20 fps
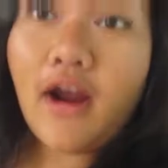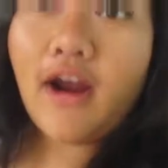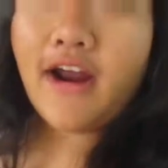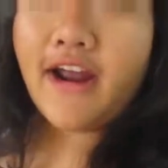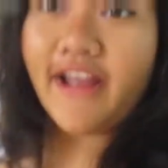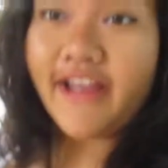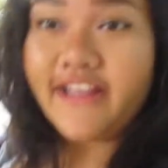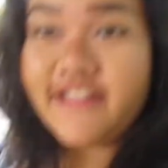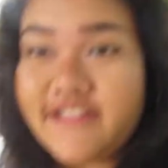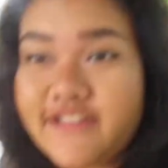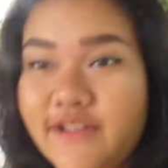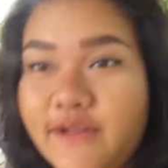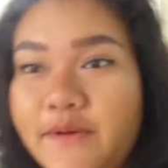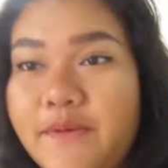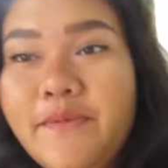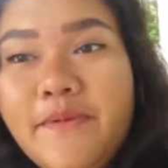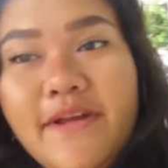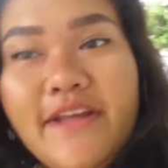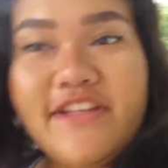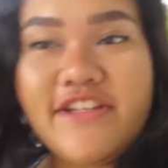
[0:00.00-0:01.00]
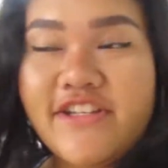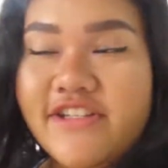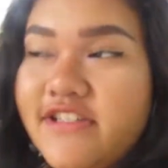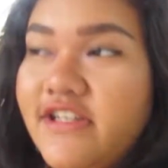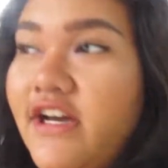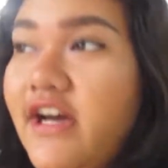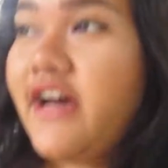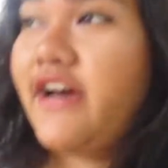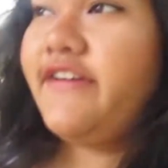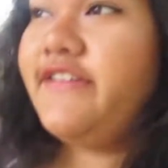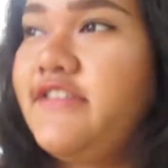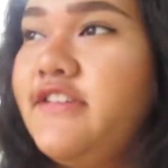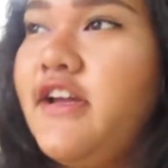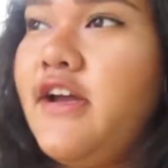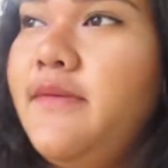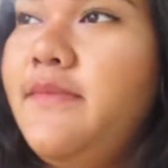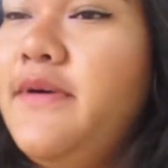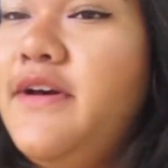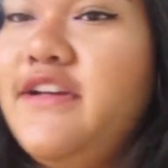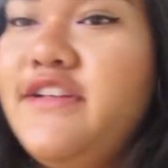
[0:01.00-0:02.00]
All right, so we just got out of
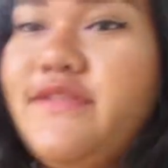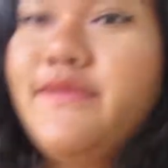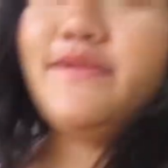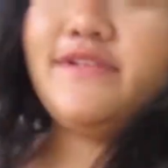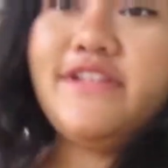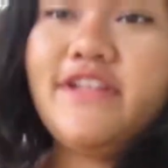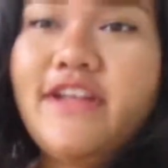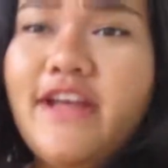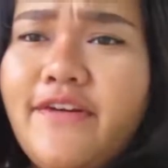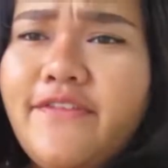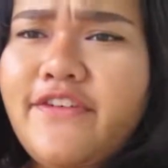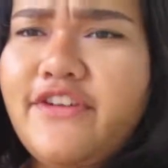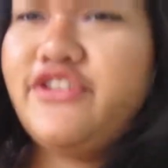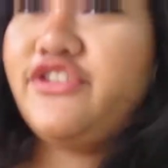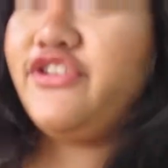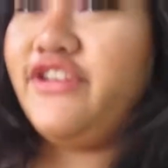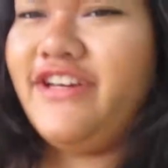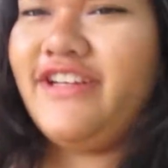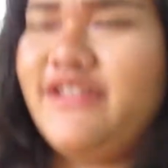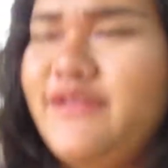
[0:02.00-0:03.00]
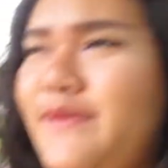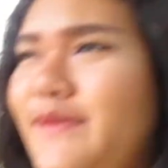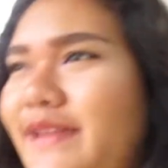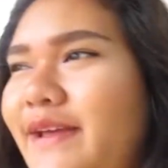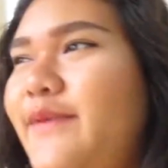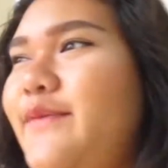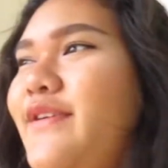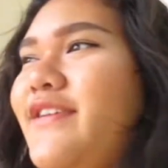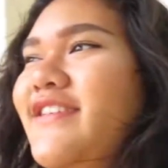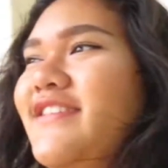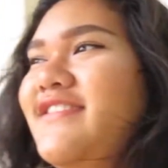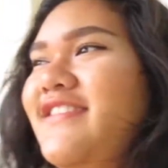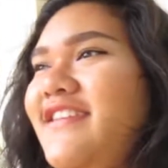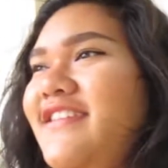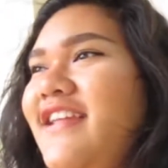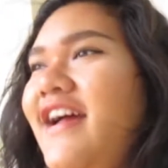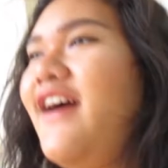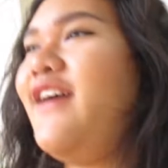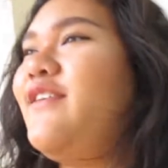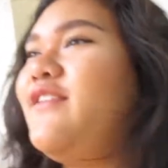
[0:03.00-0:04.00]
Starbucks. We still have our drinks. We didn't want to
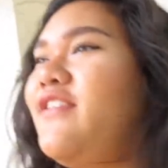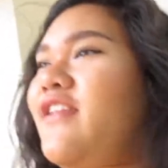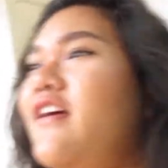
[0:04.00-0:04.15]
sit down,